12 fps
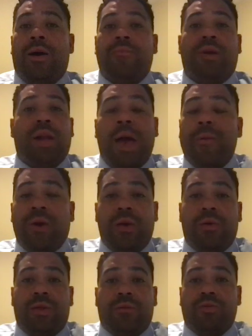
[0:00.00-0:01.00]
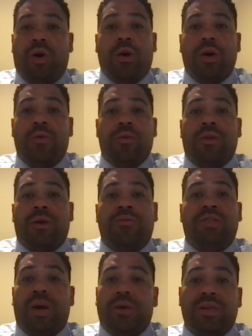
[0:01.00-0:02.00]
collaborating with them, talking with them,
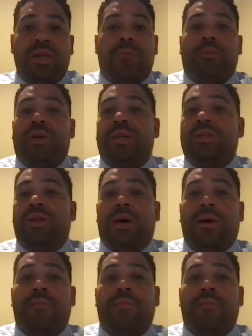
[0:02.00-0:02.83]
sharing templates,